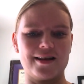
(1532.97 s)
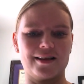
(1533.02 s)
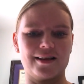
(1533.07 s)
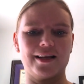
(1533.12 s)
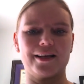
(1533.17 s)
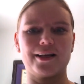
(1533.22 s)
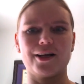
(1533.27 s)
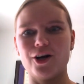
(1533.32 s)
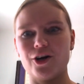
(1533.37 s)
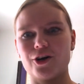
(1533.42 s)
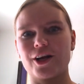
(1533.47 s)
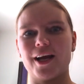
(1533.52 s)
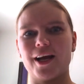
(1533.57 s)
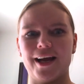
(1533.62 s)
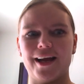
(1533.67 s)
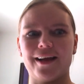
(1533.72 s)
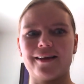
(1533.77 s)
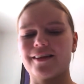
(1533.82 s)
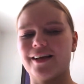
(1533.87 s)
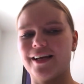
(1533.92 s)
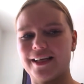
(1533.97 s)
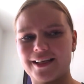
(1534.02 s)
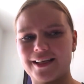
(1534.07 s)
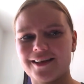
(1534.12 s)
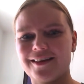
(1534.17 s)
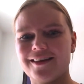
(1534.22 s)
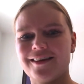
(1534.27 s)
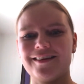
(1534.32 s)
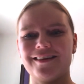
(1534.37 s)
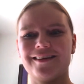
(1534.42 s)
like, okay, like
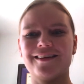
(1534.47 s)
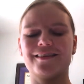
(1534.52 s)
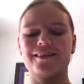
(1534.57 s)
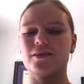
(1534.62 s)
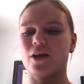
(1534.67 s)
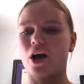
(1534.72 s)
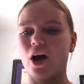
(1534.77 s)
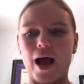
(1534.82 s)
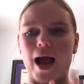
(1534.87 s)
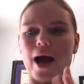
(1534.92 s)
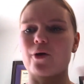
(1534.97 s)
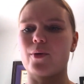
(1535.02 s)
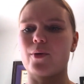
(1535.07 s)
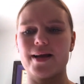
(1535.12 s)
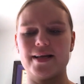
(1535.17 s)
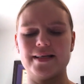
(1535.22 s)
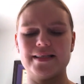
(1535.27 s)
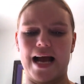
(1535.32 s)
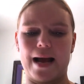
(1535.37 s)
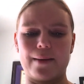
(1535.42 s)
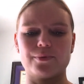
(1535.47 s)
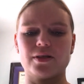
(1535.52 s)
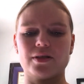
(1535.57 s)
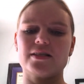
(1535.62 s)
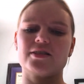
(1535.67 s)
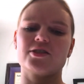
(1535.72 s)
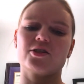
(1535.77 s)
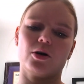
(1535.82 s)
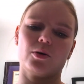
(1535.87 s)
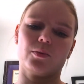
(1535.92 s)
how do I adapt
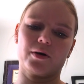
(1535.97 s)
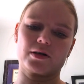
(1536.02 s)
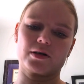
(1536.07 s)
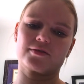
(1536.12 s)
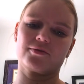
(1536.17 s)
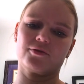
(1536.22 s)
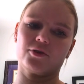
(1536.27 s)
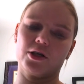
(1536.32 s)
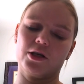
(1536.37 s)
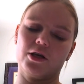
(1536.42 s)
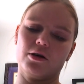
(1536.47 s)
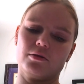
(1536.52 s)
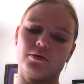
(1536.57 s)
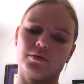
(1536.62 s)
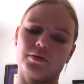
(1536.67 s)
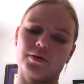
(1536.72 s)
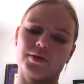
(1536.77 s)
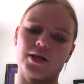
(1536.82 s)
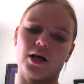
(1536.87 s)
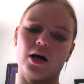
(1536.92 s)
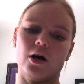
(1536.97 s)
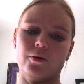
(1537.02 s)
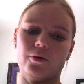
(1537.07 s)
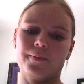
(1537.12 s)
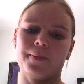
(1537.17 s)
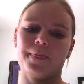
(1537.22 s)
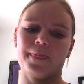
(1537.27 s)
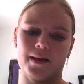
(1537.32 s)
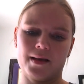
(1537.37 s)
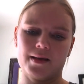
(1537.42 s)
this so it works for you? So
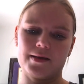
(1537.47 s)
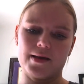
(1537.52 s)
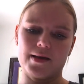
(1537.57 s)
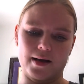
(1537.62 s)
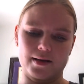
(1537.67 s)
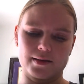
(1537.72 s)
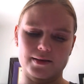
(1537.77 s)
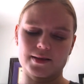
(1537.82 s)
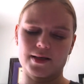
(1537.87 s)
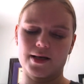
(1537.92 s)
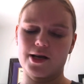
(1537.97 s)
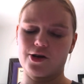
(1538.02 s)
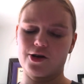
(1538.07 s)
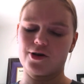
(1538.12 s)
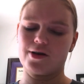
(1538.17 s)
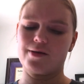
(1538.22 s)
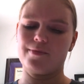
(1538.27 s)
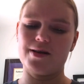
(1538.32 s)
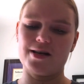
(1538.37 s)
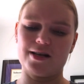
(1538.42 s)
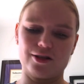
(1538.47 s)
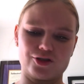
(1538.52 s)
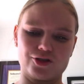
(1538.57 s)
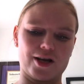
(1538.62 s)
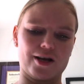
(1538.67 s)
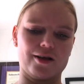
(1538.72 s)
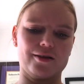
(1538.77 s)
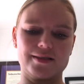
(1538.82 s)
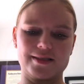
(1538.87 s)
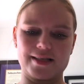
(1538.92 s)
yes, I agree. Meeting the
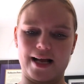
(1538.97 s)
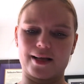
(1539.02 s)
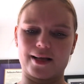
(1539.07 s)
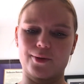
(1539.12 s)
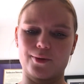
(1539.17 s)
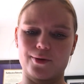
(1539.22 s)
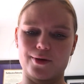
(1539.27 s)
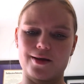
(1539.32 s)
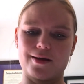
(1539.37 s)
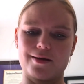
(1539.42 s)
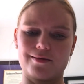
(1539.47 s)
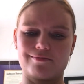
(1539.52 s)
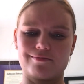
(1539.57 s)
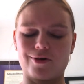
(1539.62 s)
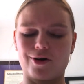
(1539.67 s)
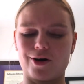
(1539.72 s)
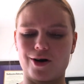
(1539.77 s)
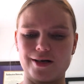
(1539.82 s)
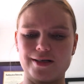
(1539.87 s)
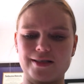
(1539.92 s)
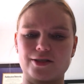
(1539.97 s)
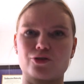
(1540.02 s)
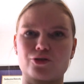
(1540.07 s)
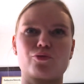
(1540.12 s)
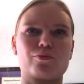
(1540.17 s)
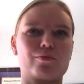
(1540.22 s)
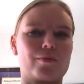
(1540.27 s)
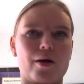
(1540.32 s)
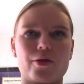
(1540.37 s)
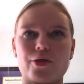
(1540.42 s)
child exactly where they are is
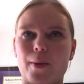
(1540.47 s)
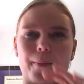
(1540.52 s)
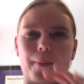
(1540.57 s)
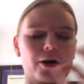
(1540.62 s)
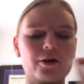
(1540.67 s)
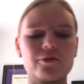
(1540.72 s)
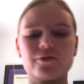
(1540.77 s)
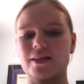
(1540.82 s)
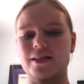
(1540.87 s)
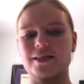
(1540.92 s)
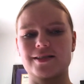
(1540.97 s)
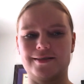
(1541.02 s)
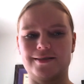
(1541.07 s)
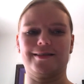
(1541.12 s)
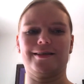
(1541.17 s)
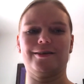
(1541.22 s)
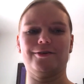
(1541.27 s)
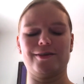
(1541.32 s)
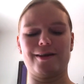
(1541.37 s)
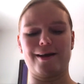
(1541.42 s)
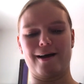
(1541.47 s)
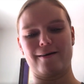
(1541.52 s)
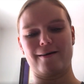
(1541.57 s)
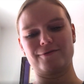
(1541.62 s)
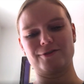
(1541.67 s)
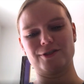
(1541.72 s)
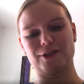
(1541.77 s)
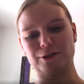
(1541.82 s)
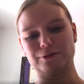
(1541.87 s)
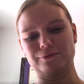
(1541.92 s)
a perfect skill to have
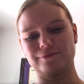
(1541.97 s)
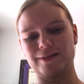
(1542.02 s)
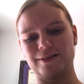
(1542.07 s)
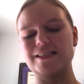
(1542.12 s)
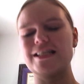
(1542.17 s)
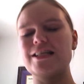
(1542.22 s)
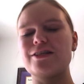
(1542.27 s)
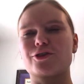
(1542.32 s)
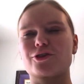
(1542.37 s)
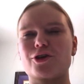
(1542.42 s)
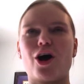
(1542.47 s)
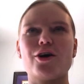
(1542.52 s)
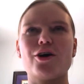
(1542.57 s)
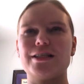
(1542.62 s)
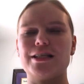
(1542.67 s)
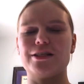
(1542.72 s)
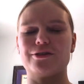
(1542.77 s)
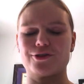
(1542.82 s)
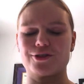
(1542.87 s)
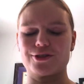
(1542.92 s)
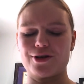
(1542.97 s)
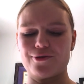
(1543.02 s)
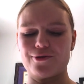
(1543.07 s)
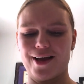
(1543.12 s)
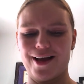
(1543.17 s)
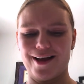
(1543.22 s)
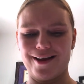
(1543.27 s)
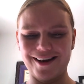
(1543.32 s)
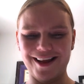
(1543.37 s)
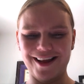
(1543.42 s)
too. And teachers, all teachers know that.